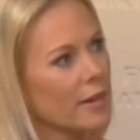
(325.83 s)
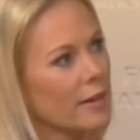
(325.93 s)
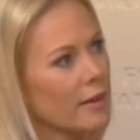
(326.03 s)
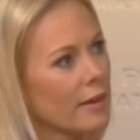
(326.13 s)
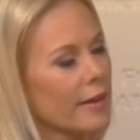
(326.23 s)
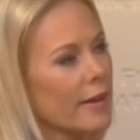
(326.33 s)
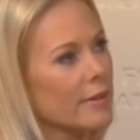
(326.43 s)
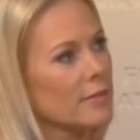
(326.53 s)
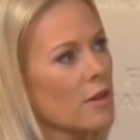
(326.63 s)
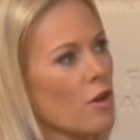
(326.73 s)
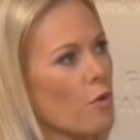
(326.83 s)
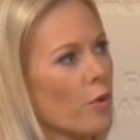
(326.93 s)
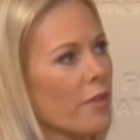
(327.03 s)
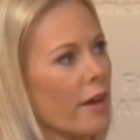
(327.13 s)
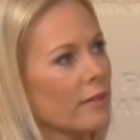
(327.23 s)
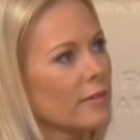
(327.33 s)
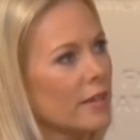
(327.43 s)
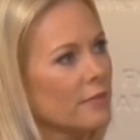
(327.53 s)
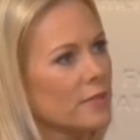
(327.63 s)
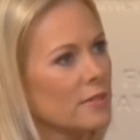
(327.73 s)
And I guess where that
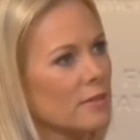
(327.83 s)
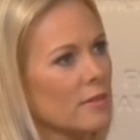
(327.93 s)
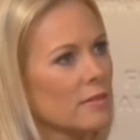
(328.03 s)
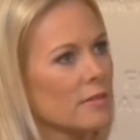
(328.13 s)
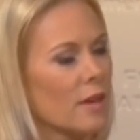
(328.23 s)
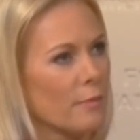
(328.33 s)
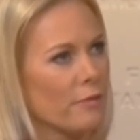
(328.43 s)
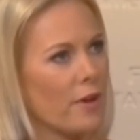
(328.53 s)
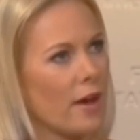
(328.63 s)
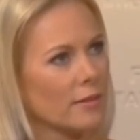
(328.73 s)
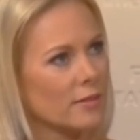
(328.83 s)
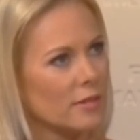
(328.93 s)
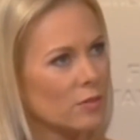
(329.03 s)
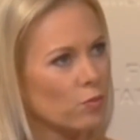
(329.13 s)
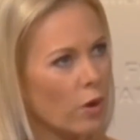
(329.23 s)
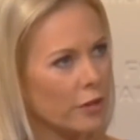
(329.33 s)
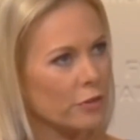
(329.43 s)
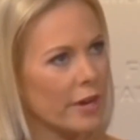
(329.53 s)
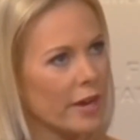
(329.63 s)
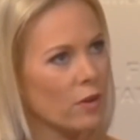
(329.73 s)
leaves some of us is
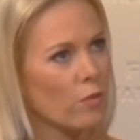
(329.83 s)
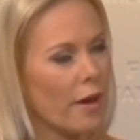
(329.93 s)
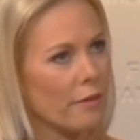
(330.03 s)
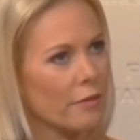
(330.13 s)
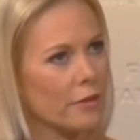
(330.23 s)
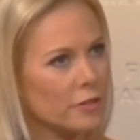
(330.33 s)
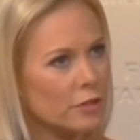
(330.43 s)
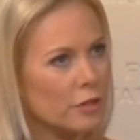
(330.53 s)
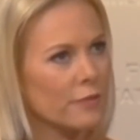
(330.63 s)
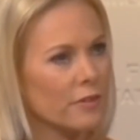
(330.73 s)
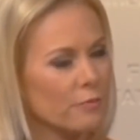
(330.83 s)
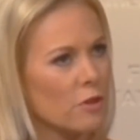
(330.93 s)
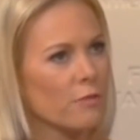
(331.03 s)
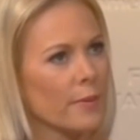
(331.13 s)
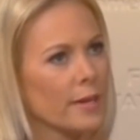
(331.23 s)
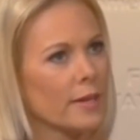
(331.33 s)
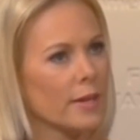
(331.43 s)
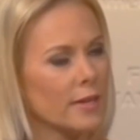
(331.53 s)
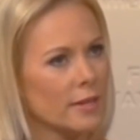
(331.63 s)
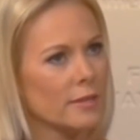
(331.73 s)
wondering whether the conservative movement
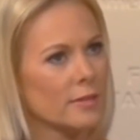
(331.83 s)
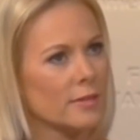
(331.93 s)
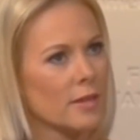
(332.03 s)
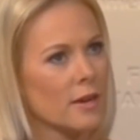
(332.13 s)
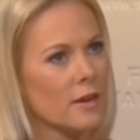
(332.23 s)
is